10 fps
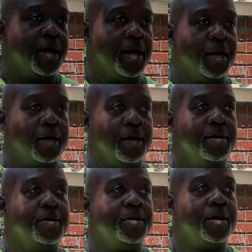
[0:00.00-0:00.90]
Uh,
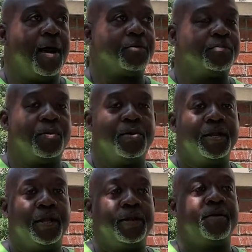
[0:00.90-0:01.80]
I was
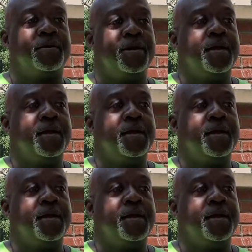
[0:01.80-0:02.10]
born here.